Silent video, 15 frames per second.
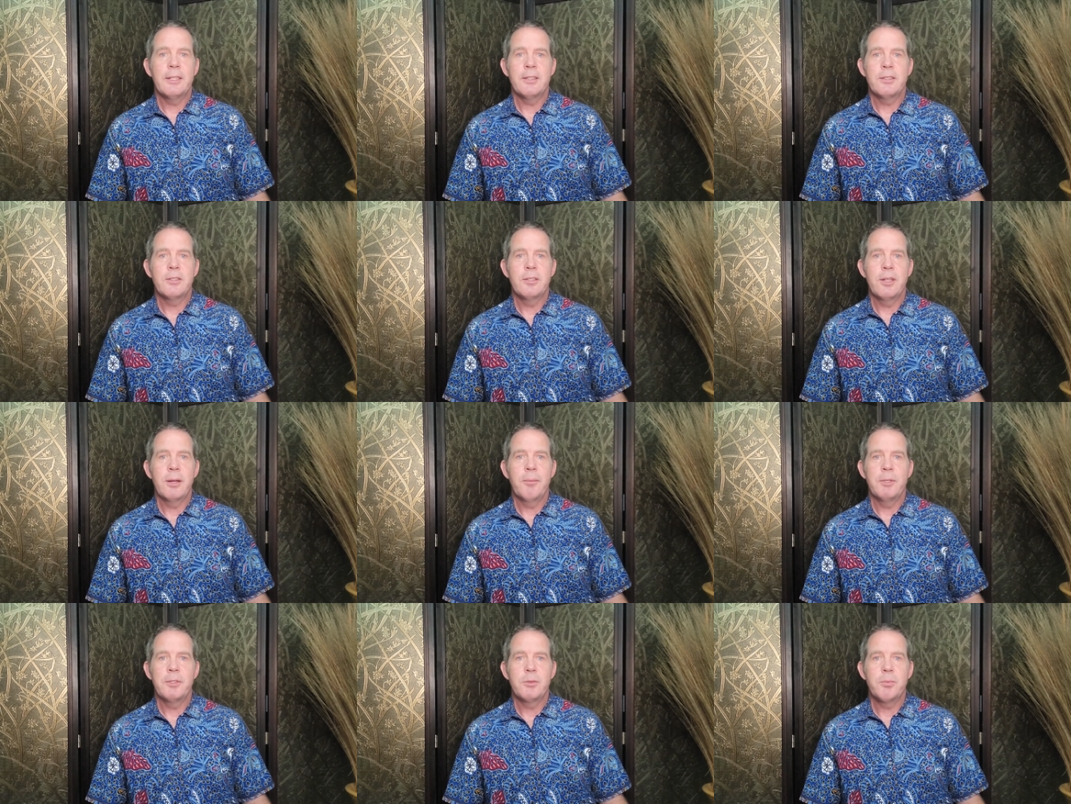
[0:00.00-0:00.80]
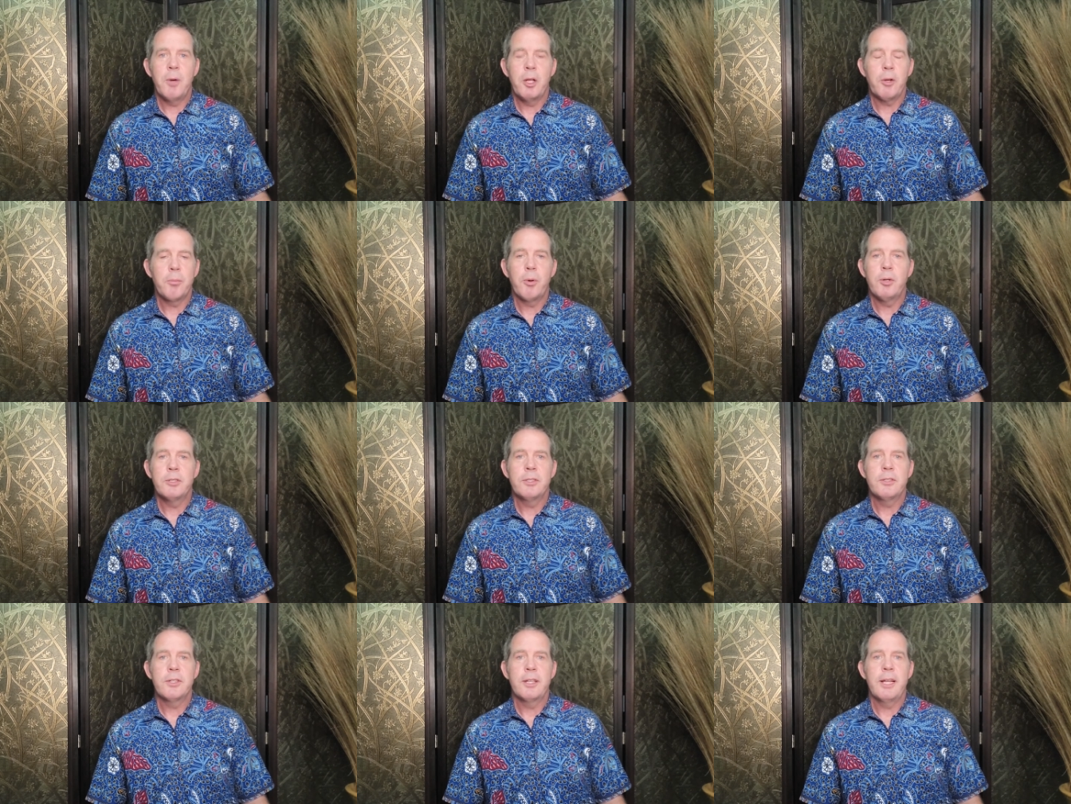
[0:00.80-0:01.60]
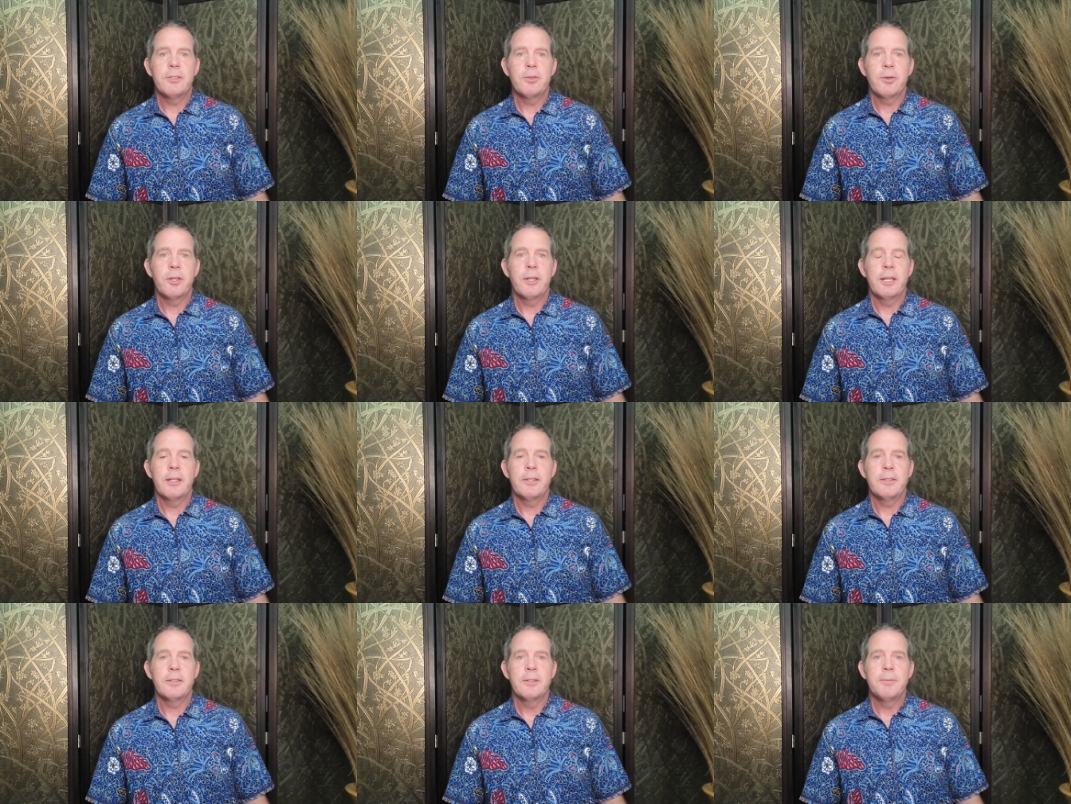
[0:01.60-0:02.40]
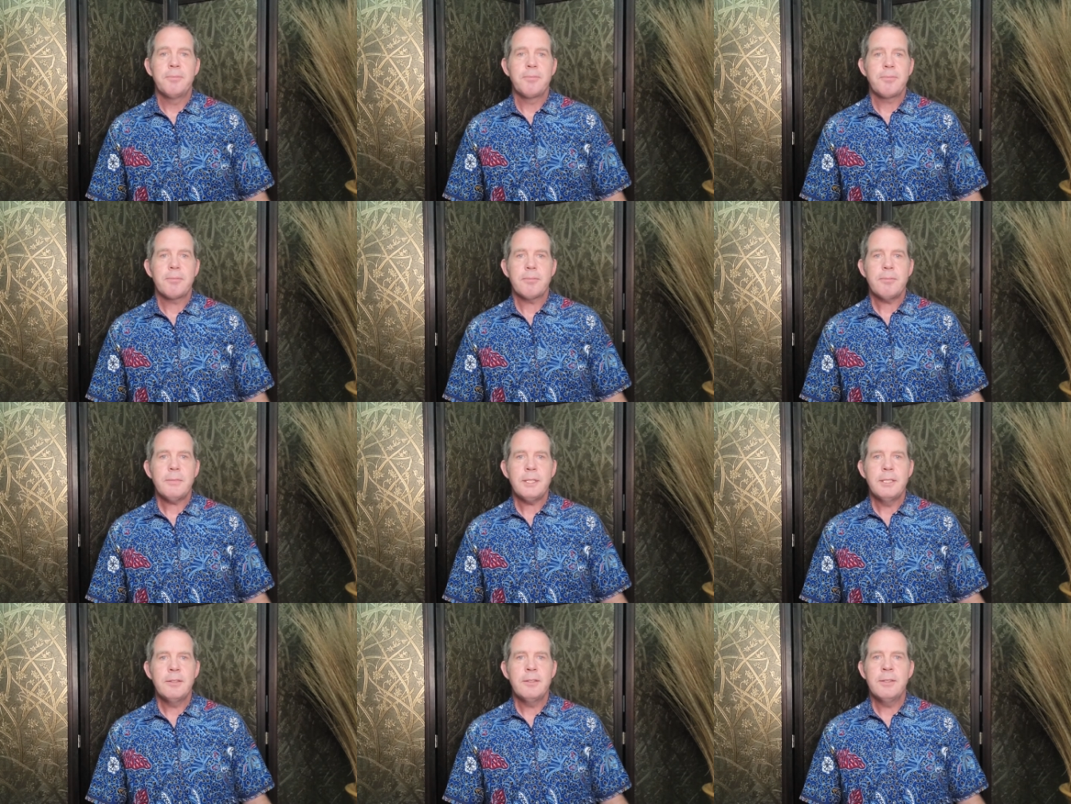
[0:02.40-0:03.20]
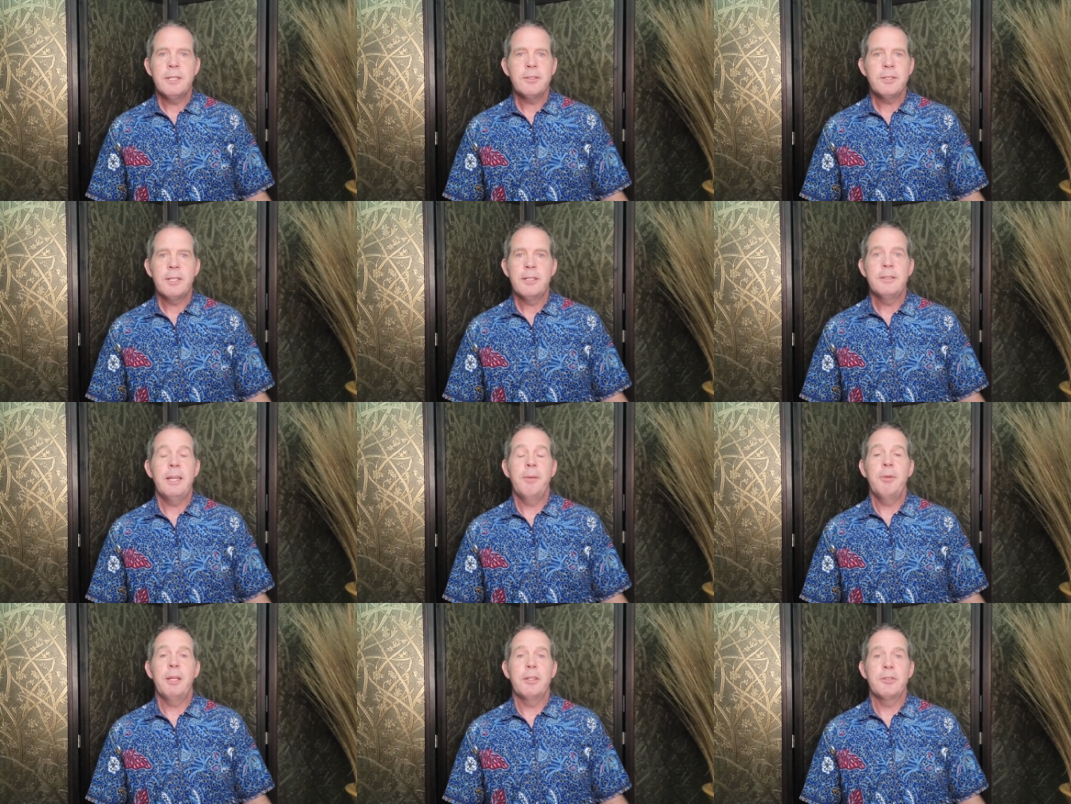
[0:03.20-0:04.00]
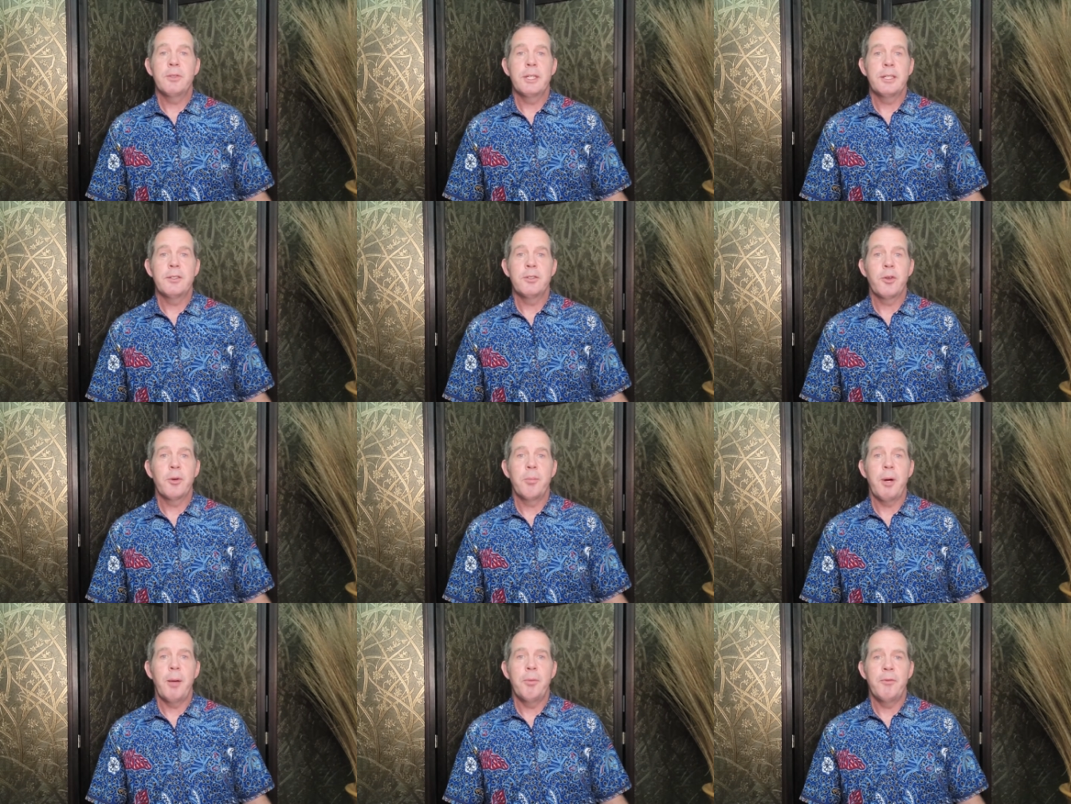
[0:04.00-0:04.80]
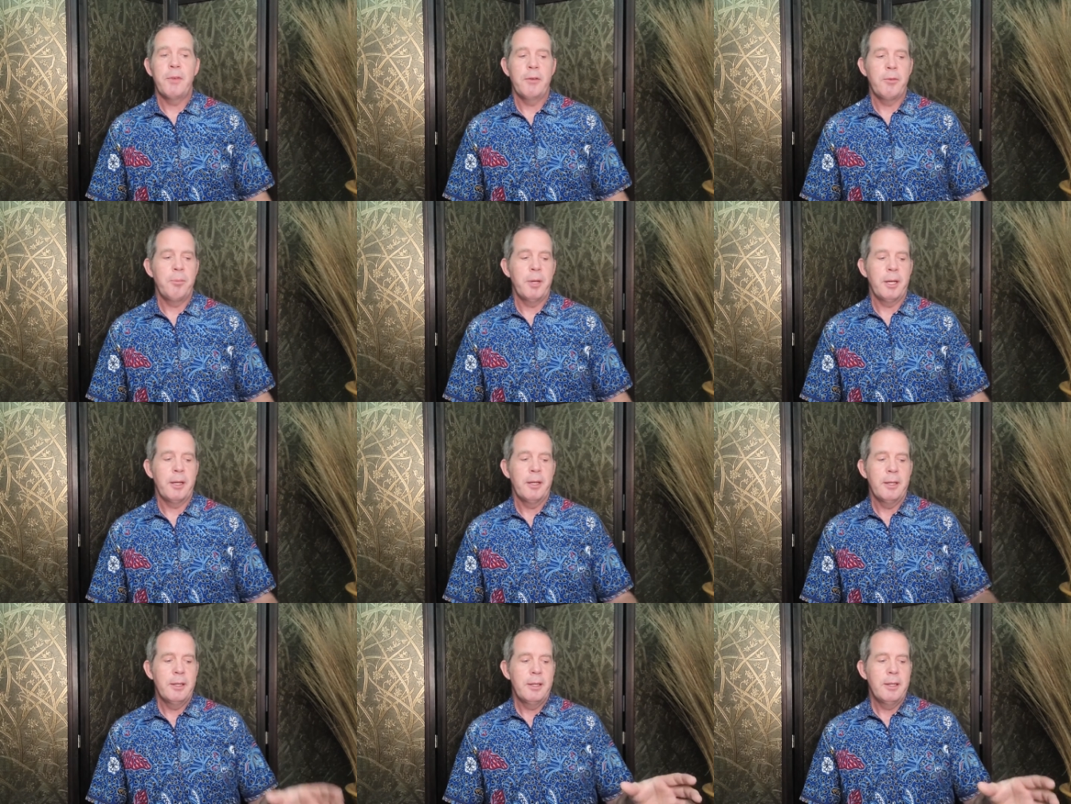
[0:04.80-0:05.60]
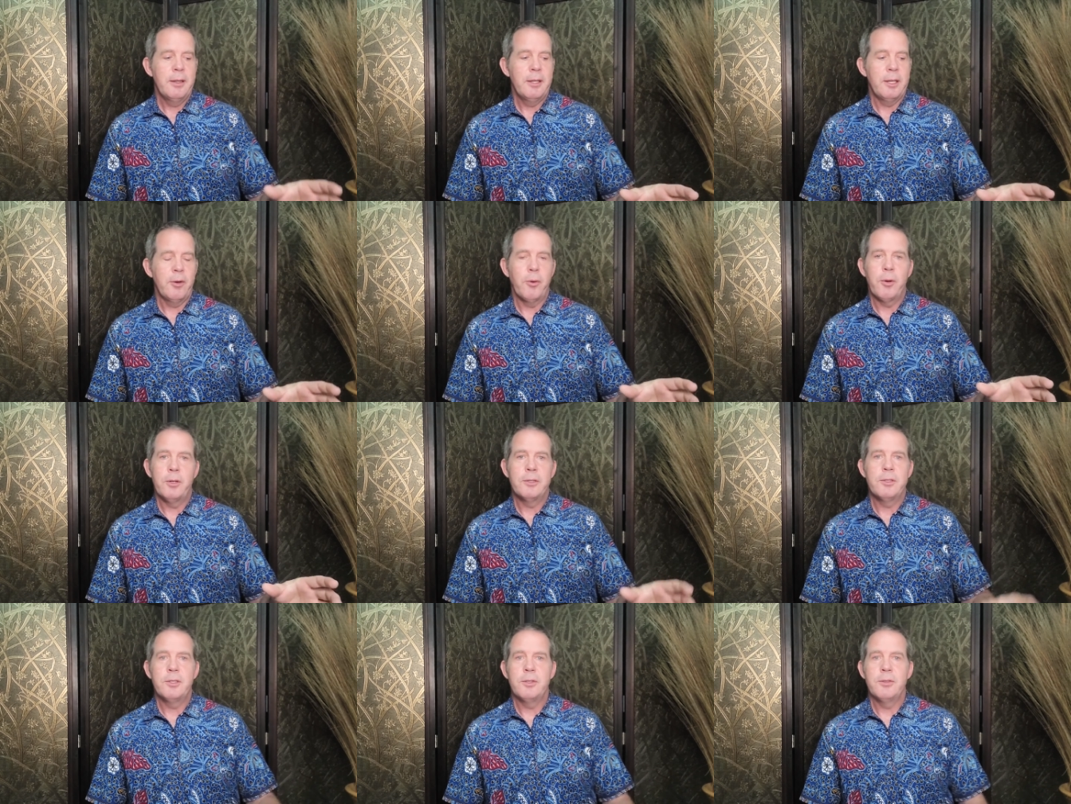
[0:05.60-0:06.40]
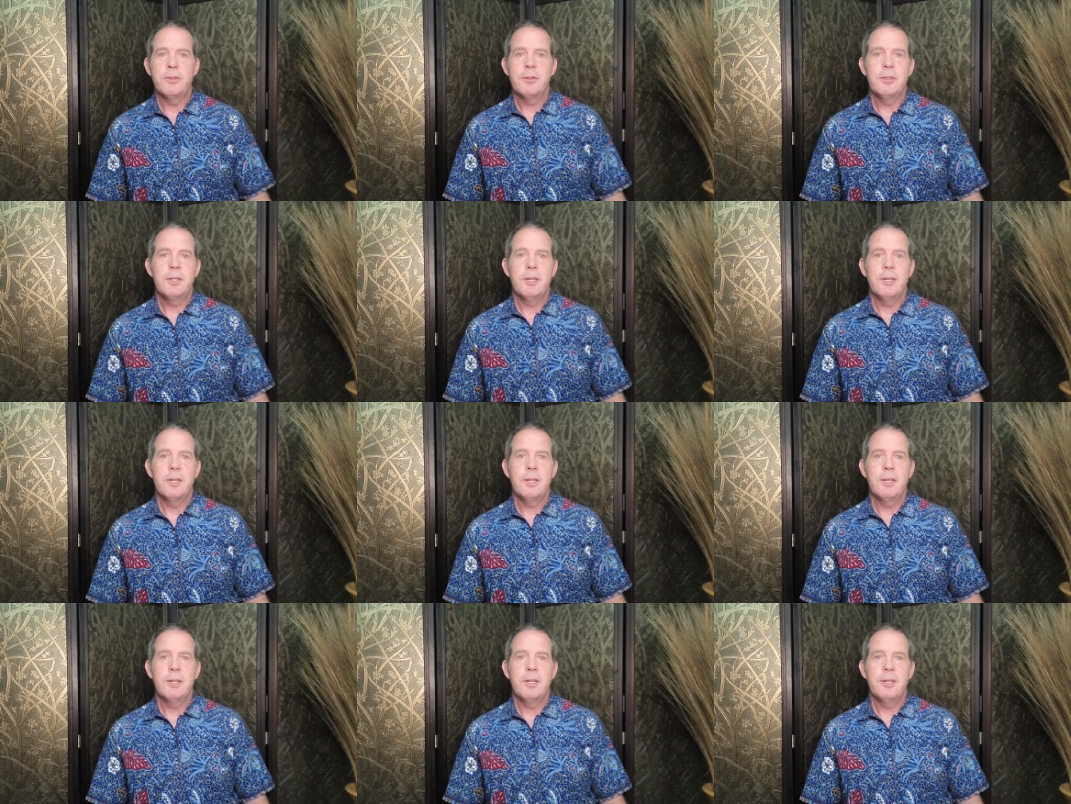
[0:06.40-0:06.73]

Just I mean, smaller portions on that sort of thing because that's essentially the same thing as drinking soda pop if you have a big thing of orange juice.